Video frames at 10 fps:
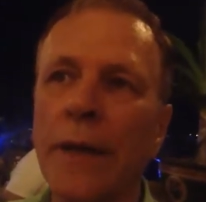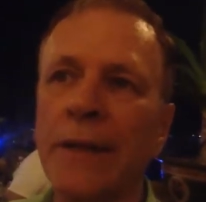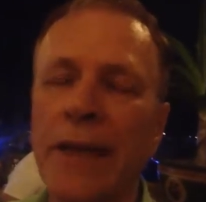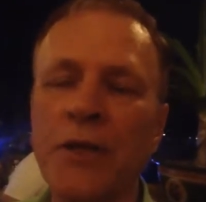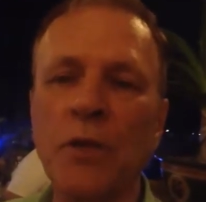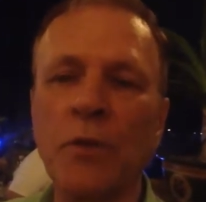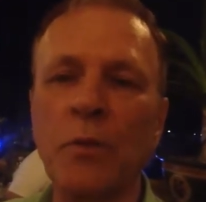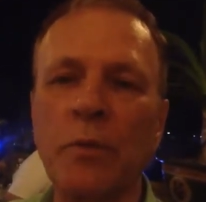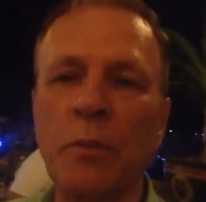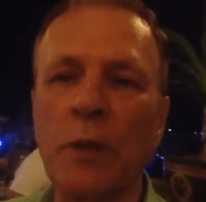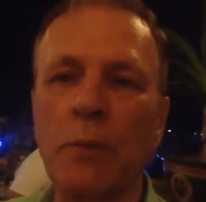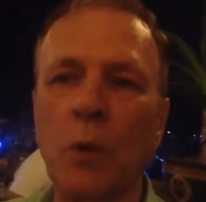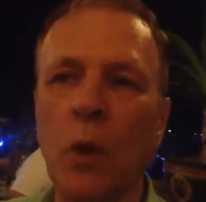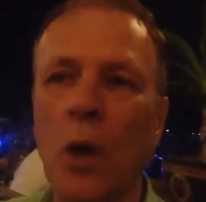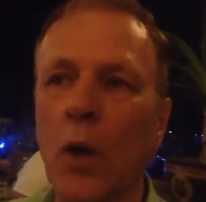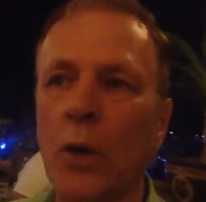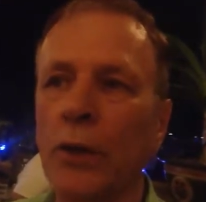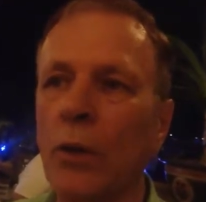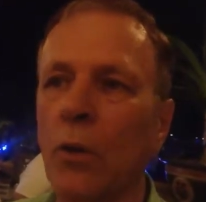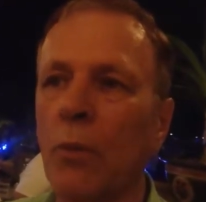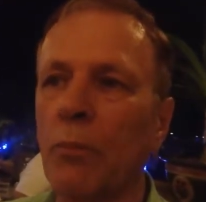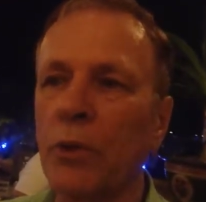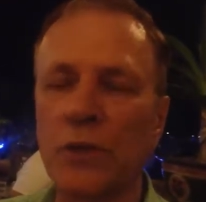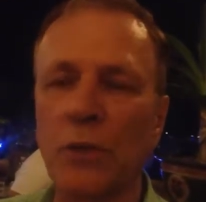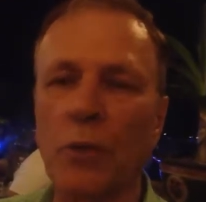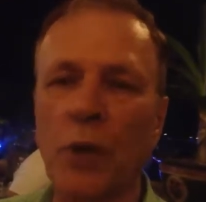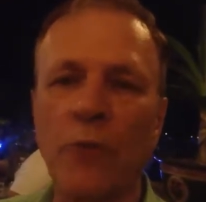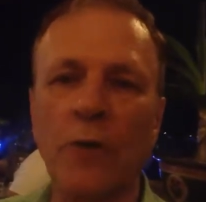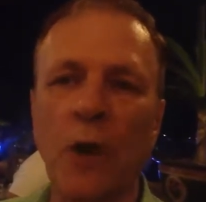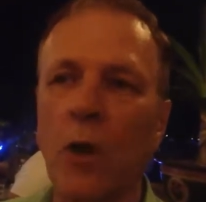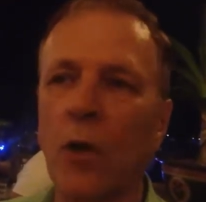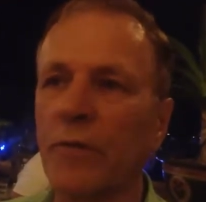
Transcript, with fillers: engaging with people on your personal profile.